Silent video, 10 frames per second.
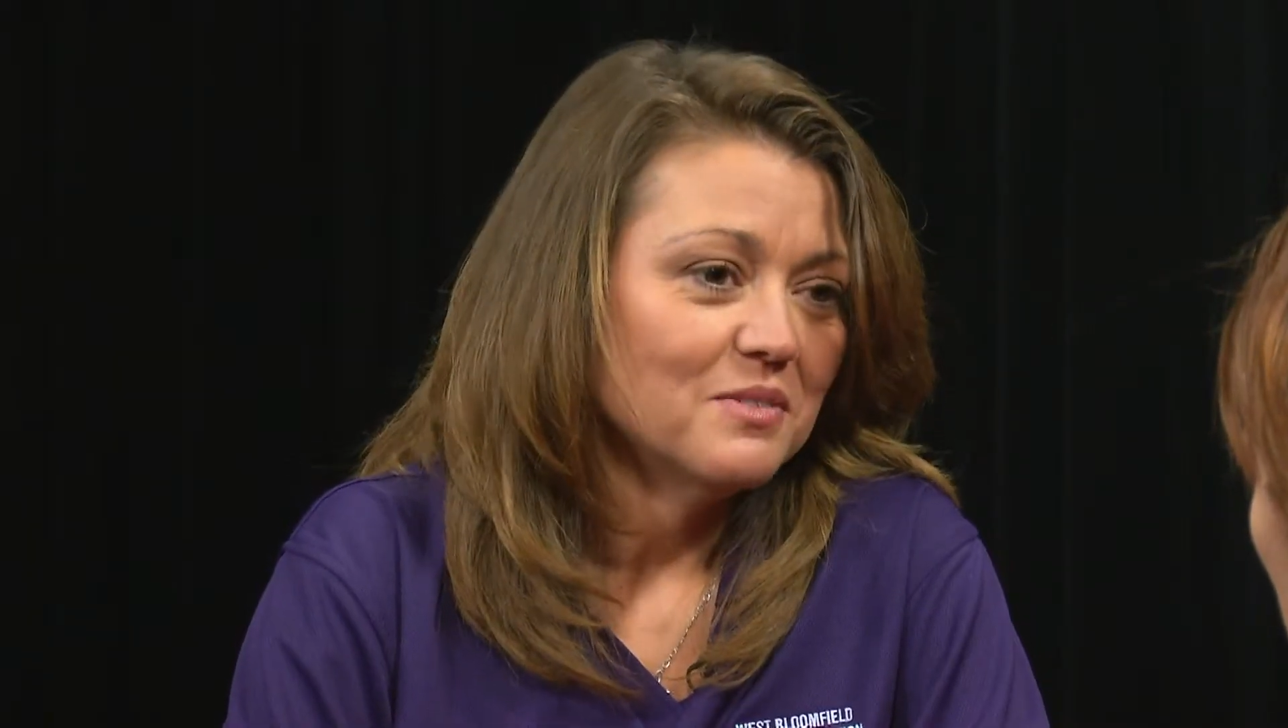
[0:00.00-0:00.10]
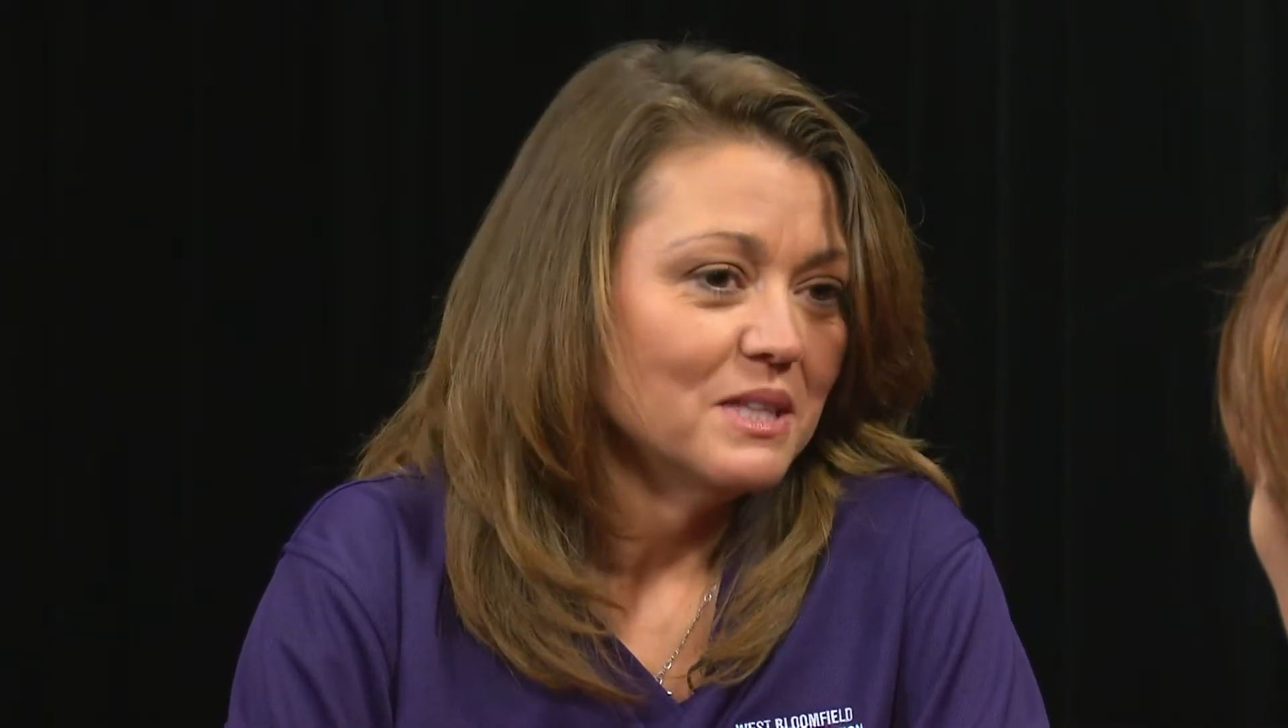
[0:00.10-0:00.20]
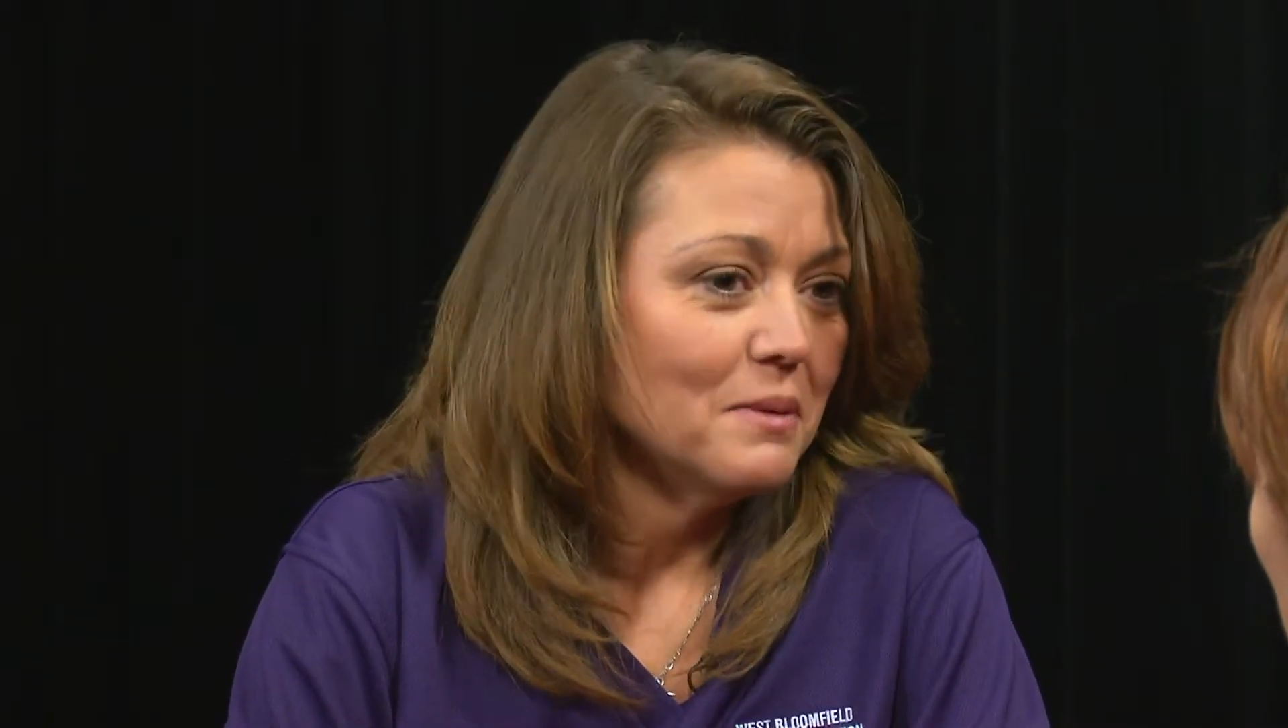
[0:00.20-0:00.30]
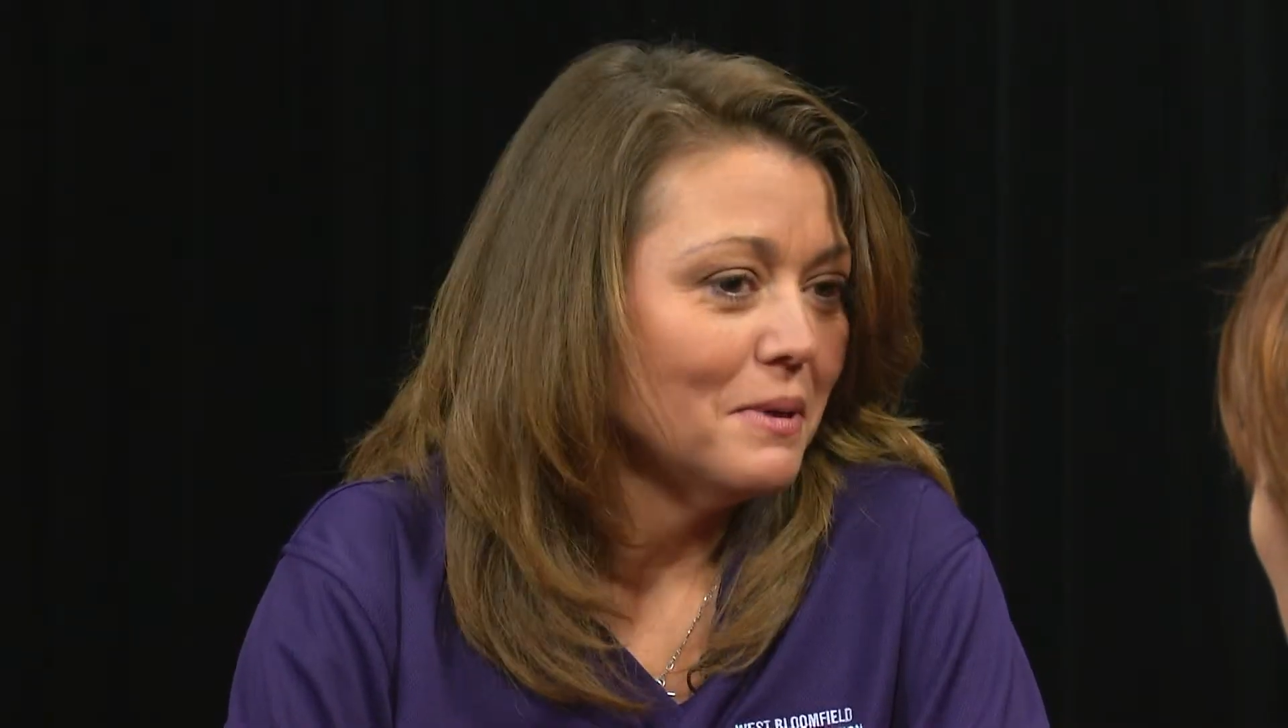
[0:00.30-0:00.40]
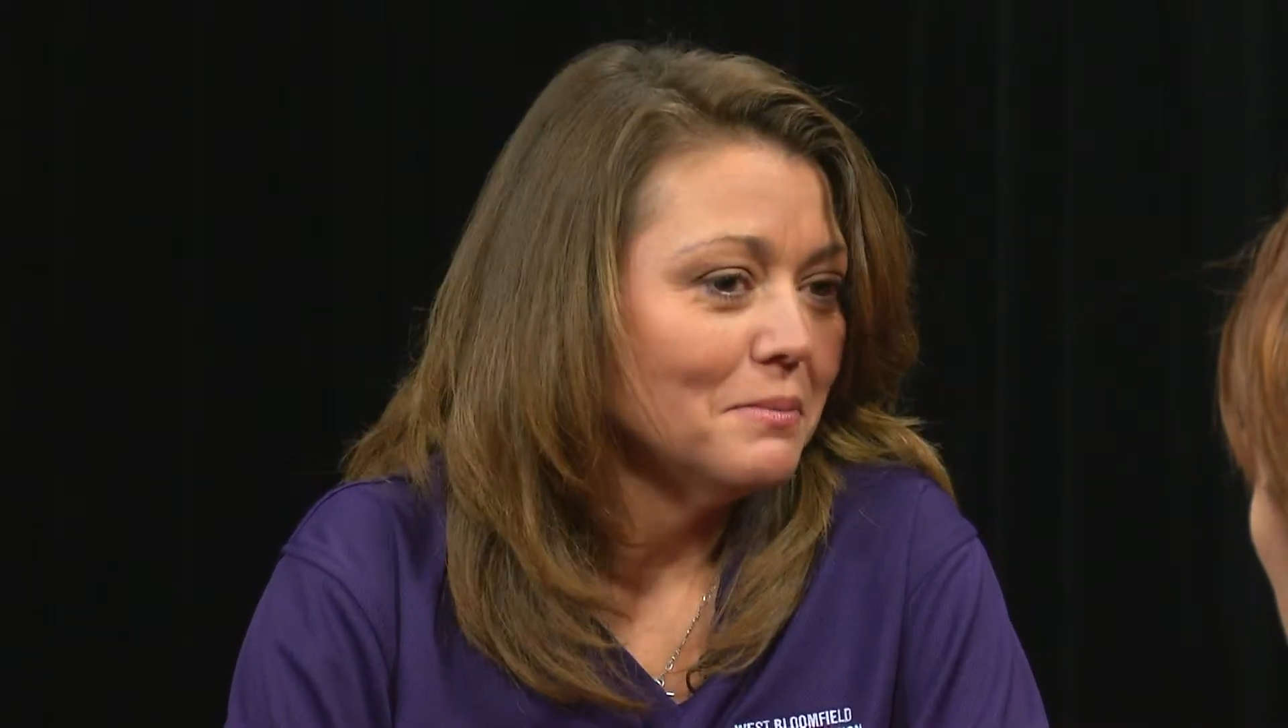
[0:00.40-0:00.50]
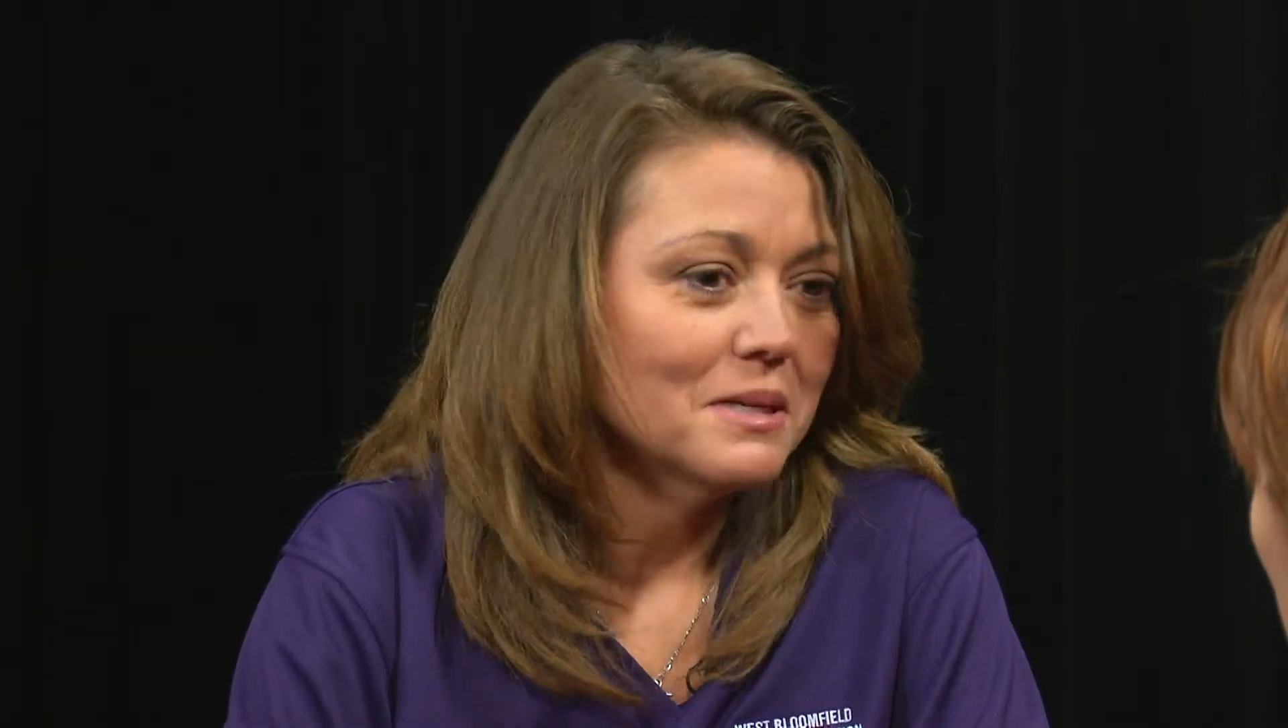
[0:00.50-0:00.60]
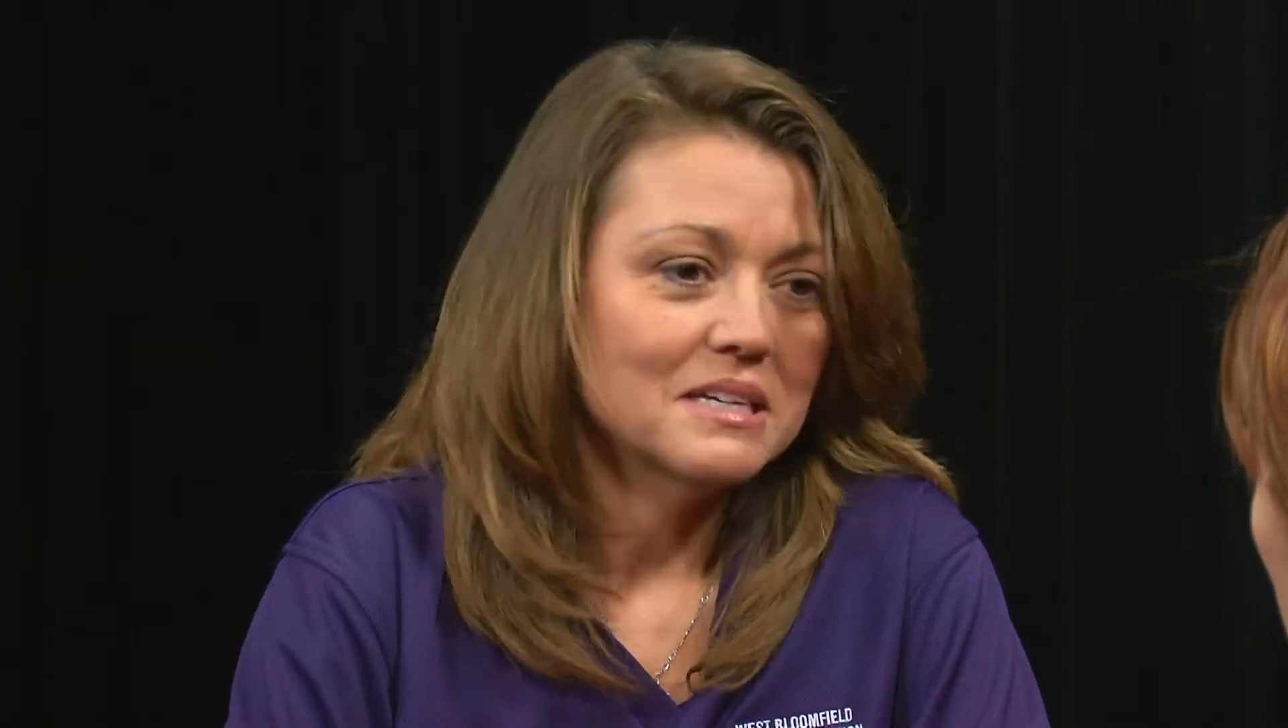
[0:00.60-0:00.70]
the public